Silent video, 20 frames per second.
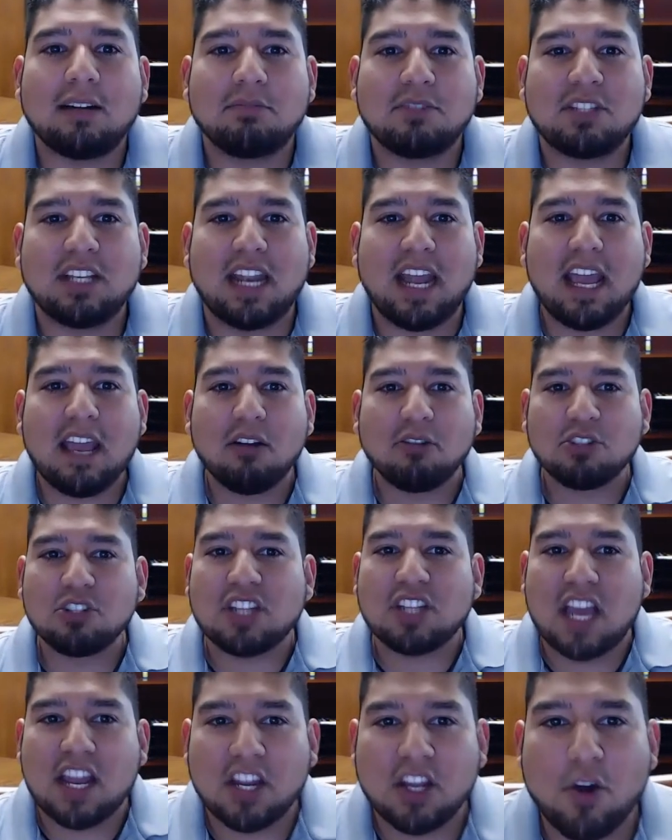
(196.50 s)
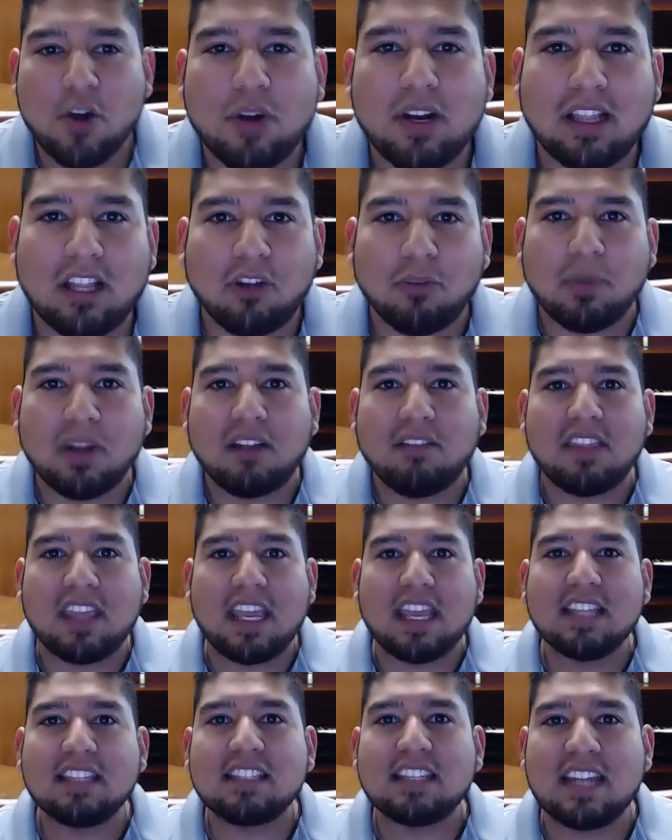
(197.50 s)
today I'll just kind of go in a little bit of
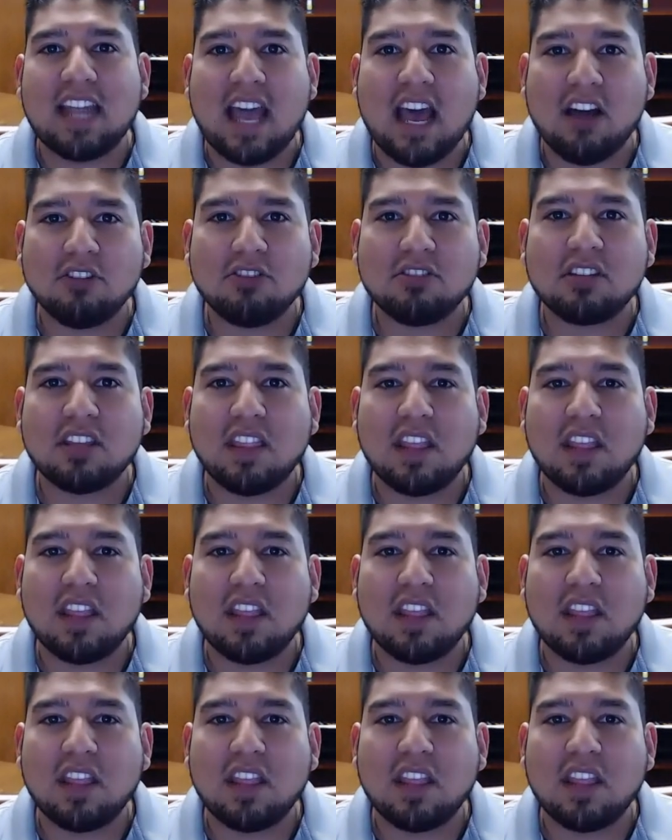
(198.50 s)
the ins and outs,